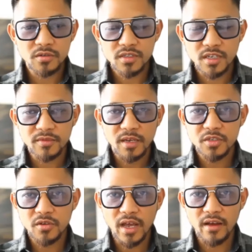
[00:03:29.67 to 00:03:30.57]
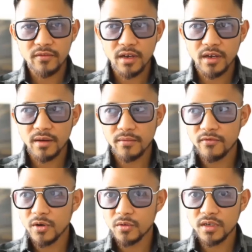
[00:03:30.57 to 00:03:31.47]
sometimes you have
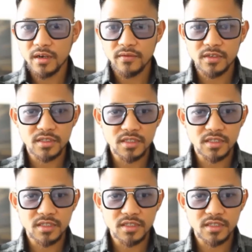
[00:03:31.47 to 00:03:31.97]
phone covers.